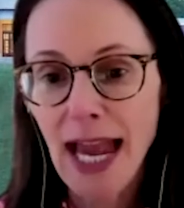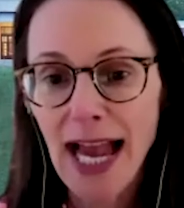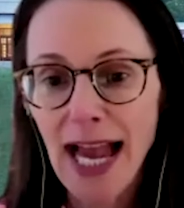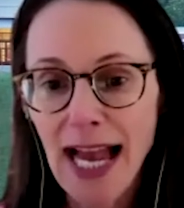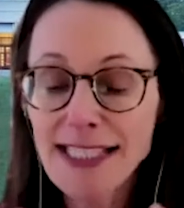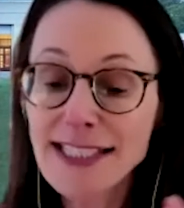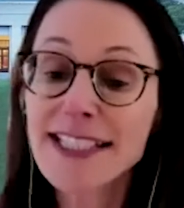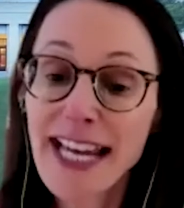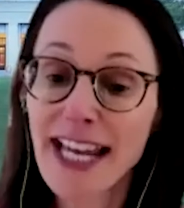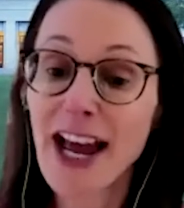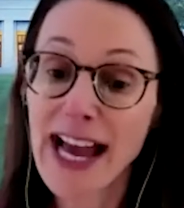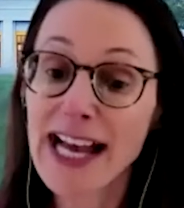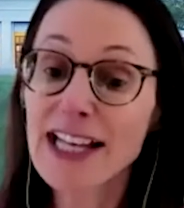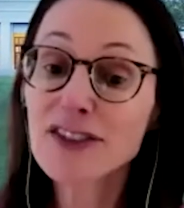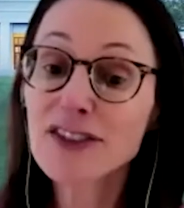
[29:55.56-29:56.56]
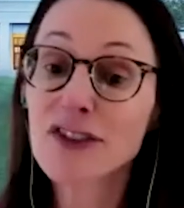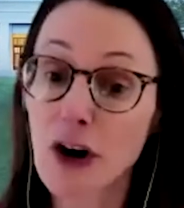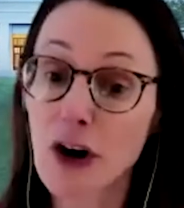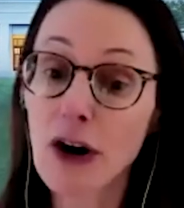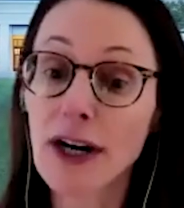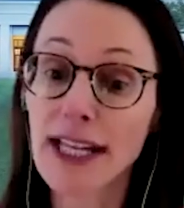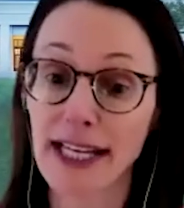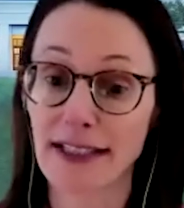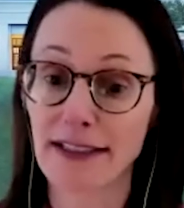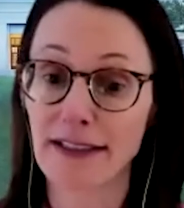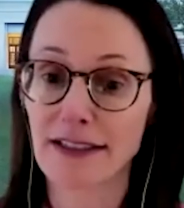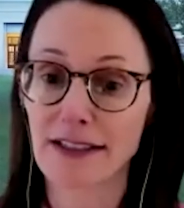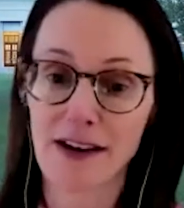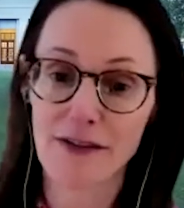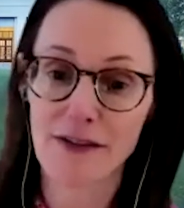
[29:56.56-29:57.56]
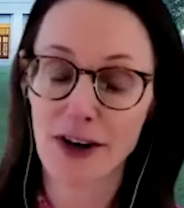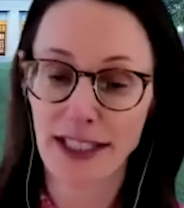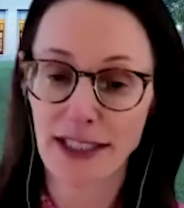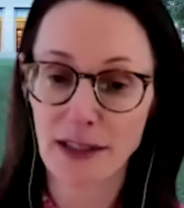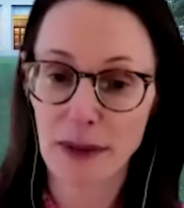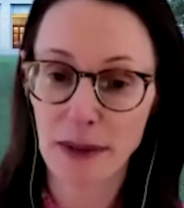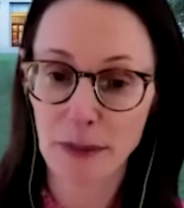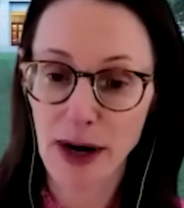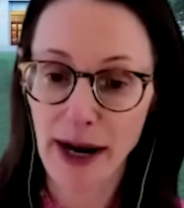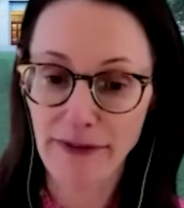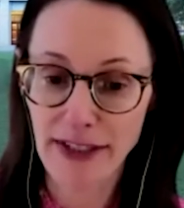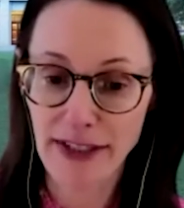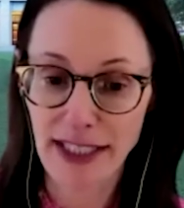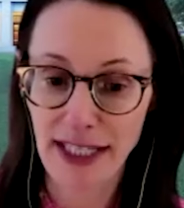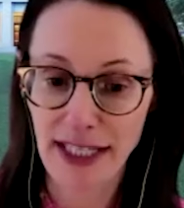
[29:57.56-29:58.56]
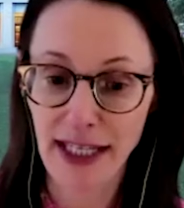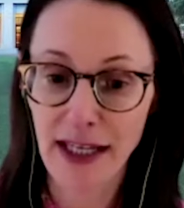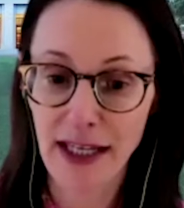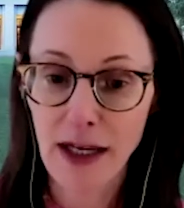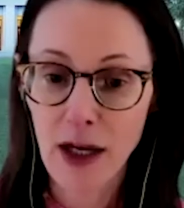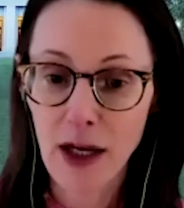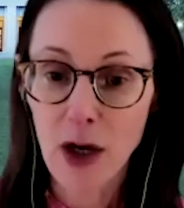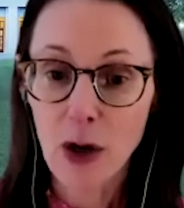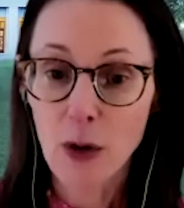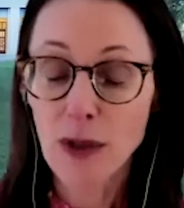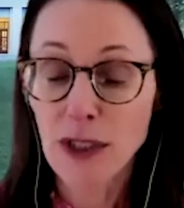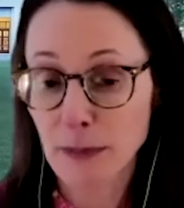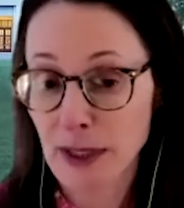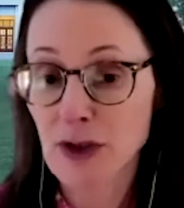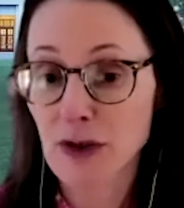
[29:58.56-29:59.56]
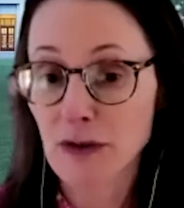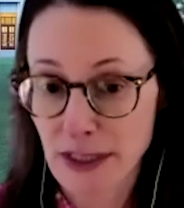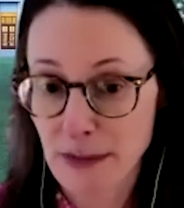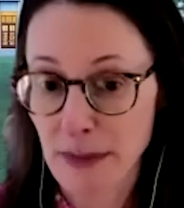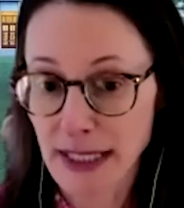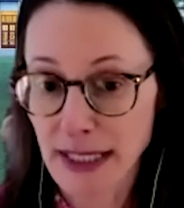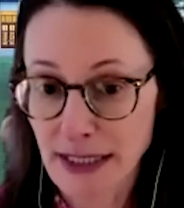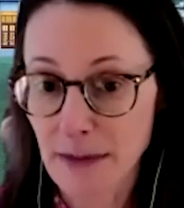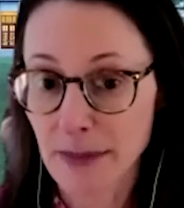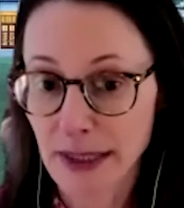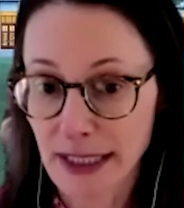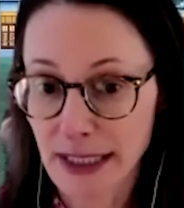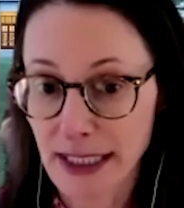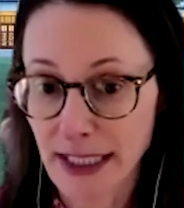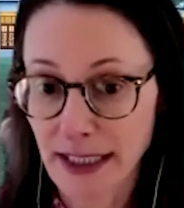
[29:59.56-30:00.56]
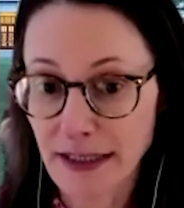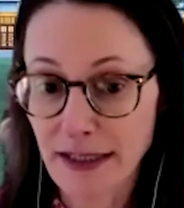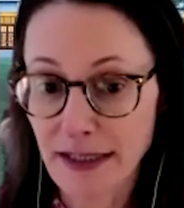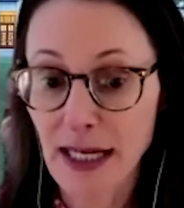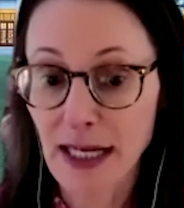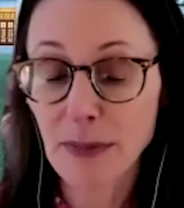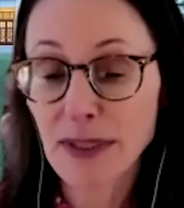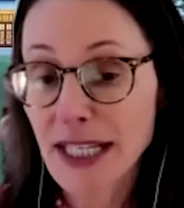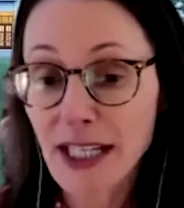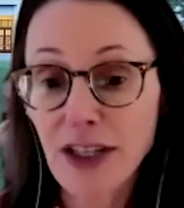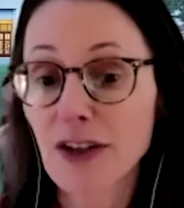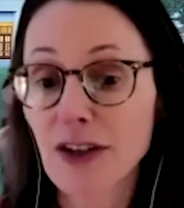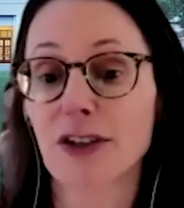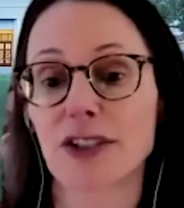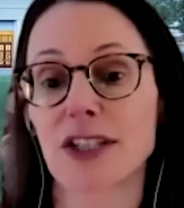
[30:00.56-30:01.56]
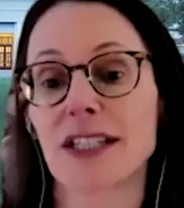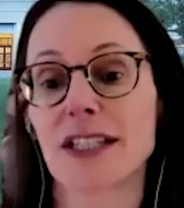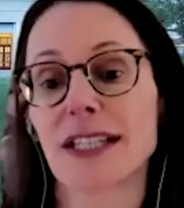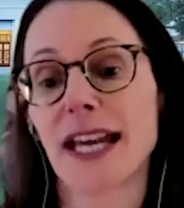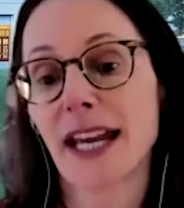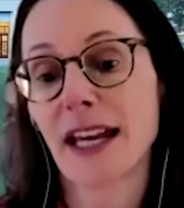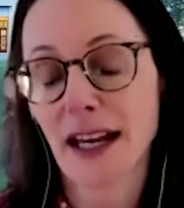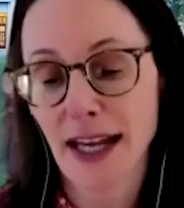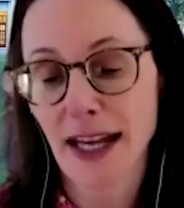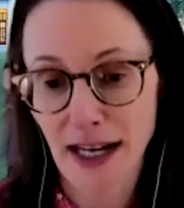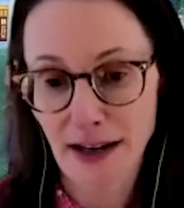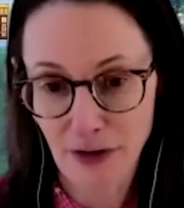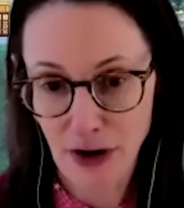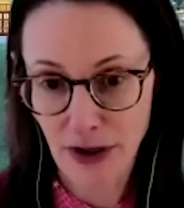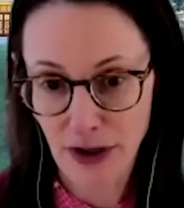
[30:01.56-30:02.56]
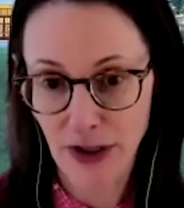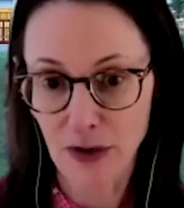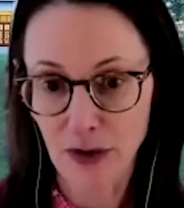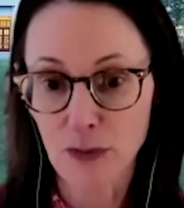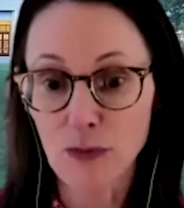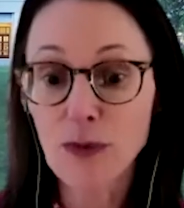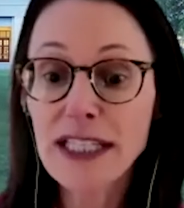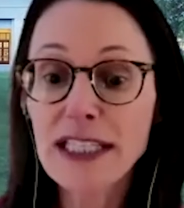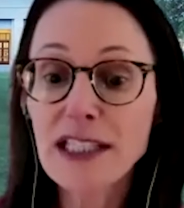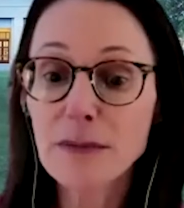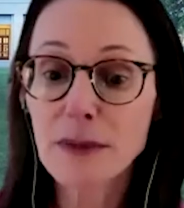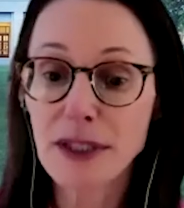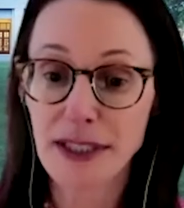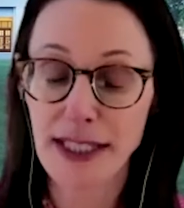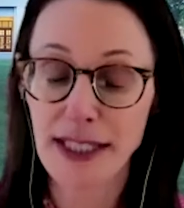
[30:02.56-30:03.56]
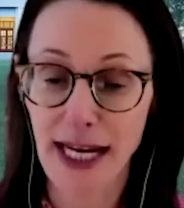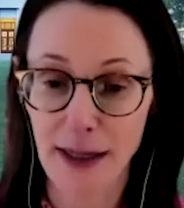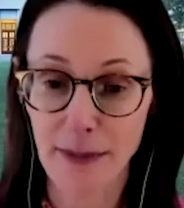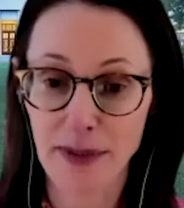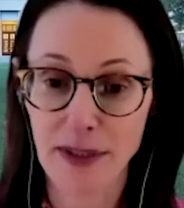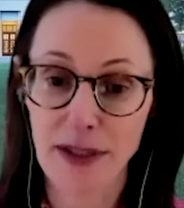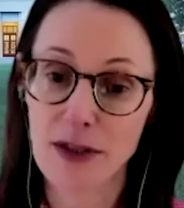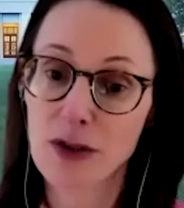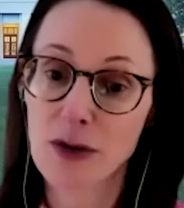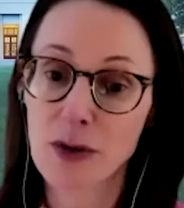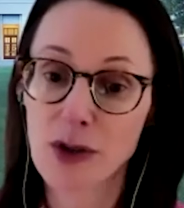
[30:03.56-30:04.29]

as the guardians of our intimate privacy with special responsibilities, and in particular to take, and I've argued, reasonable steps to